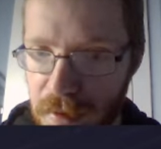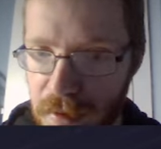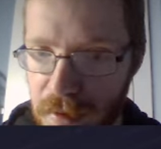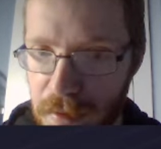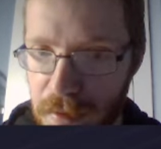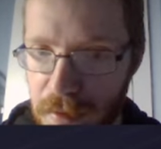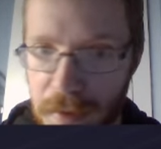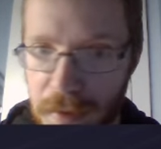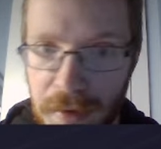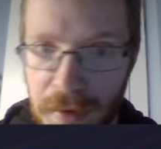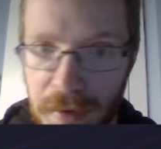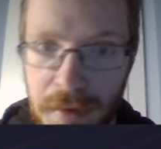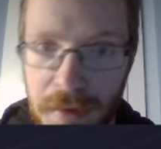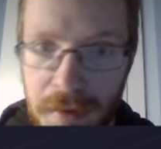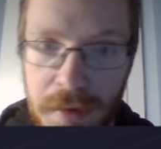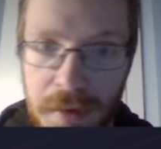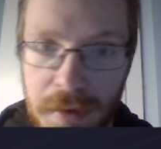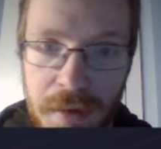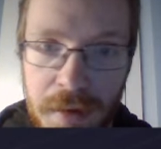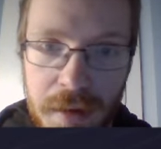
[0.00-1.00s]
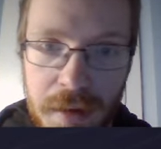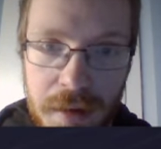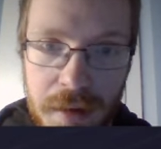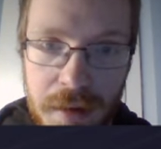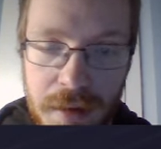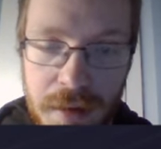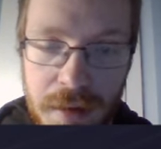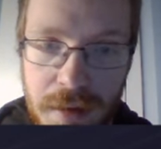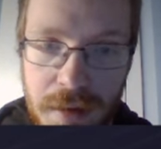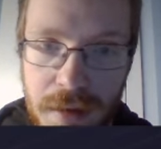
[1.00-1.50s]
Kwazulu.
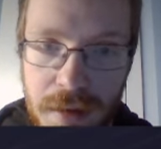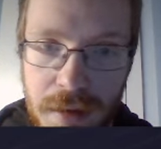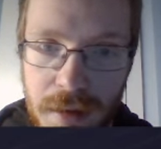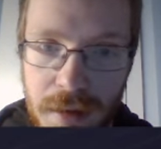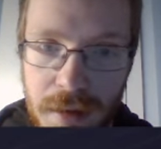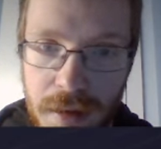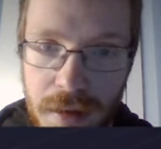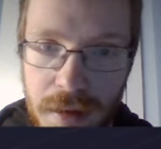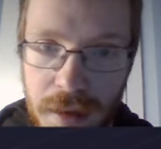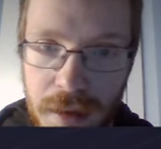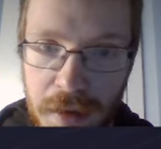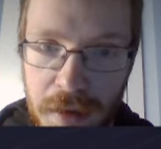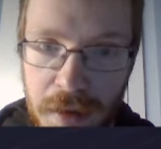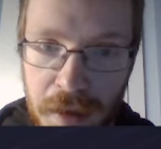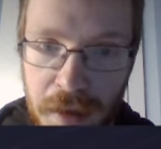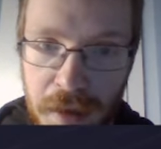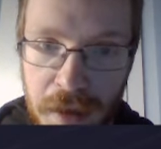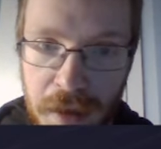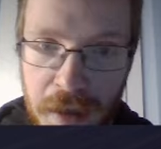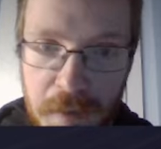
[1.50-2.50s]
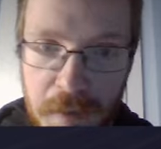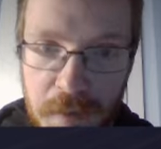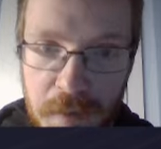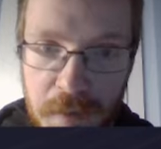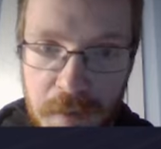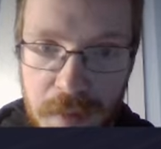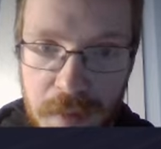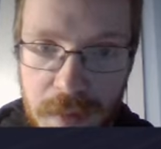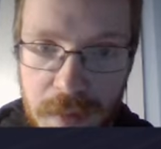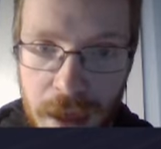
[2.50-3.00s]
Yeah, okay.
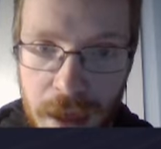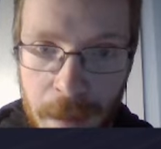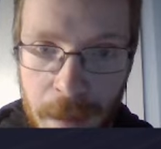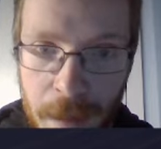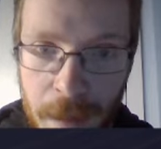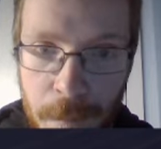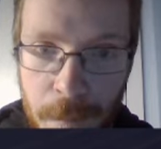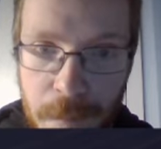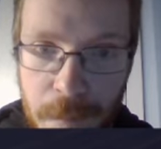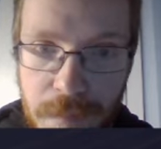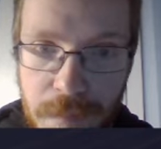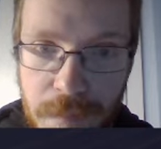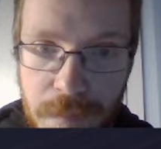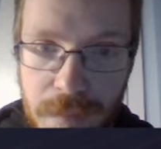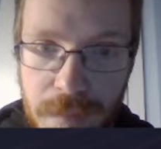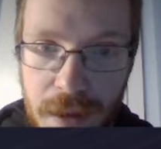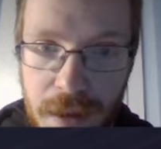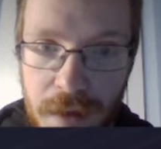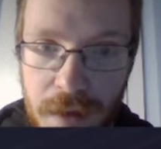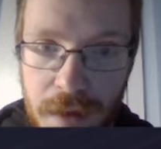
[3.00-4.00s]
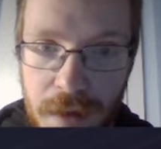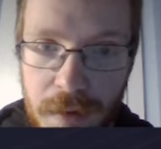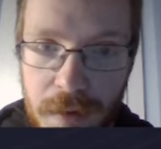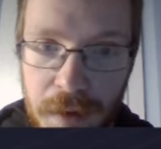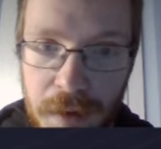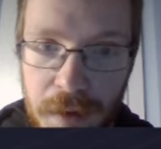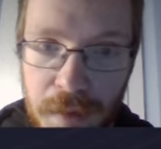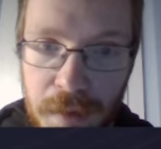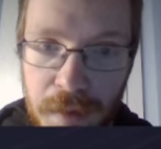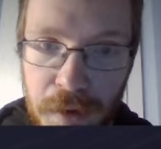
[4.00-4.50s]
Um, right on the
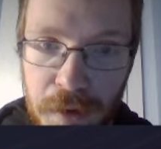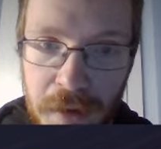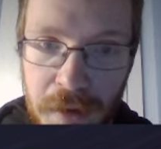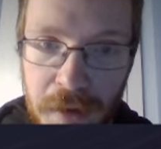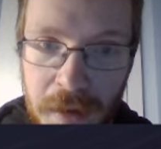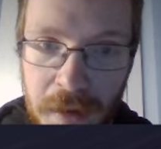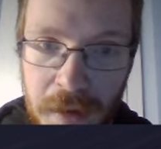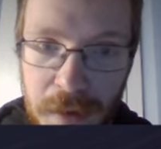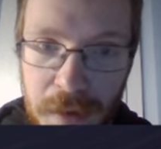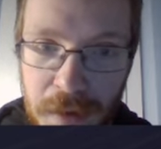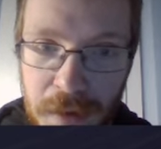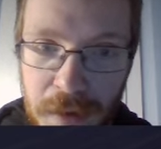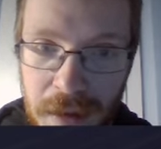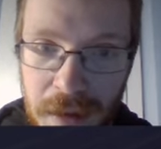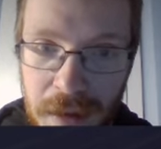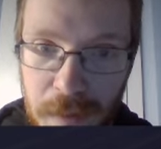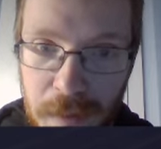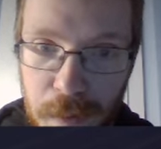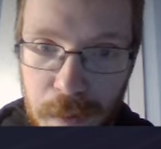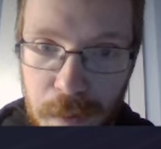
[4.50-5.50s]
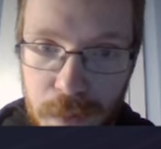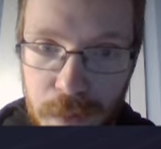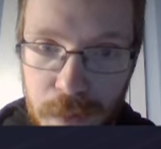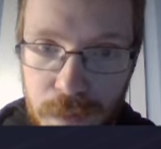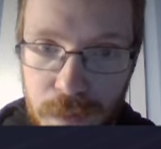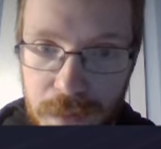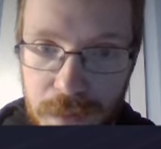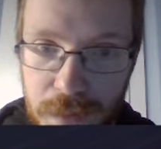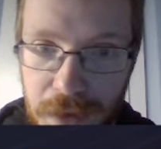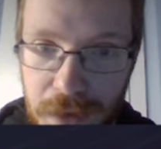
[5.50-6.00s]
border between the
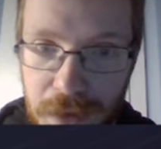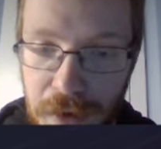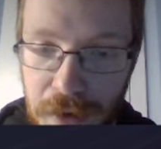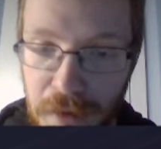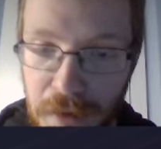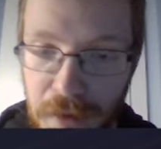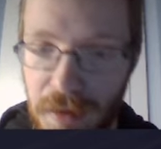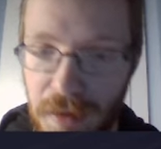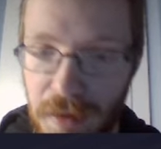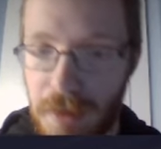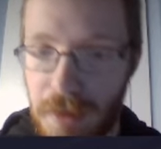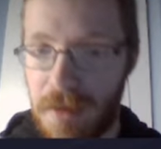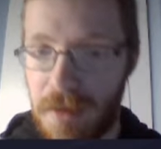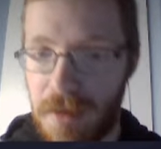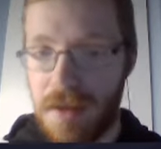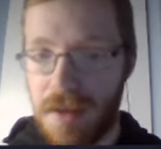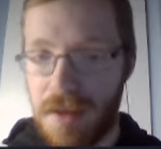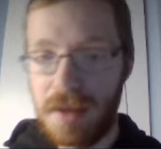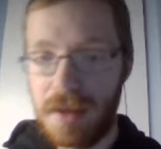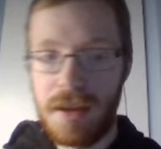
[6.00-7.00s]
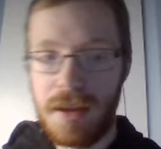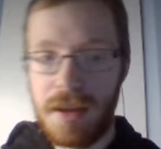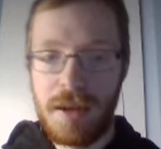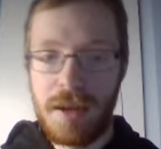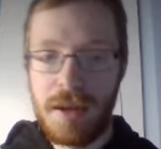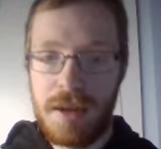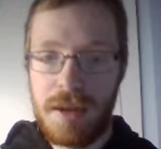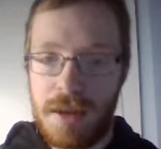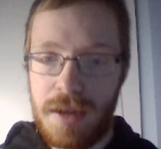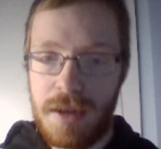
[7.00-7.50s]
two, so
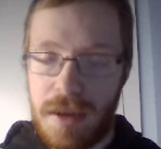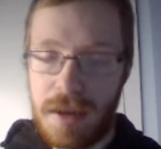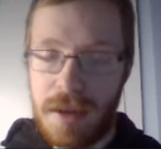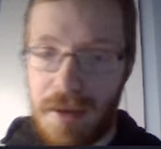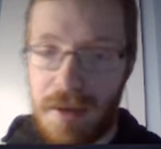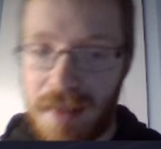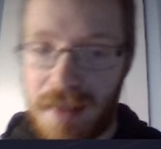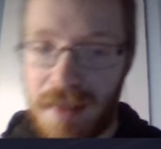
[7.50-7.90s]
that's a thousand